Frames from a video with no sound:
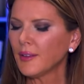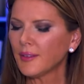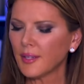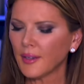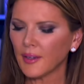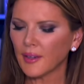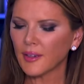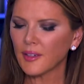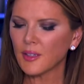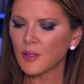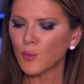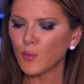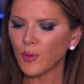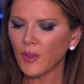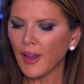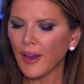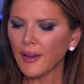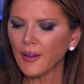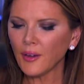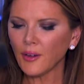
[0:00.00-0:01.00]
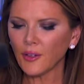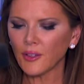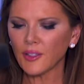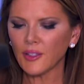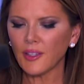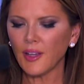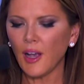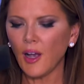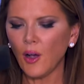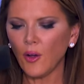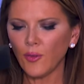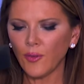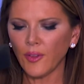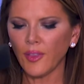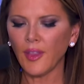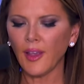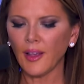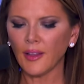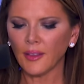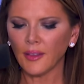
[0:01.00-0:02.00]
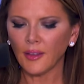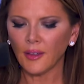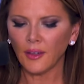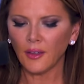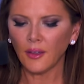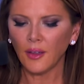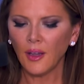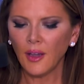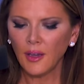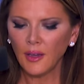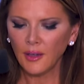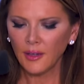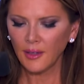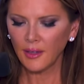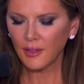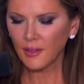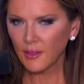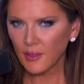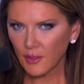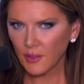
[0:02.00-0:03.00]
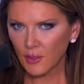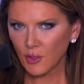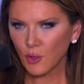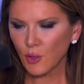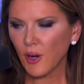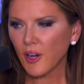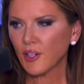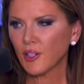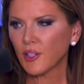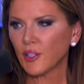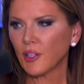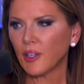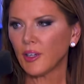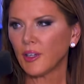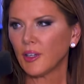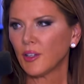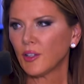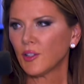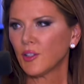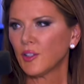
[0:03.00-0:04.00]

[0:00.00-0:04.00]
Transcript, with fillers: to explain herself and that little indiscretion.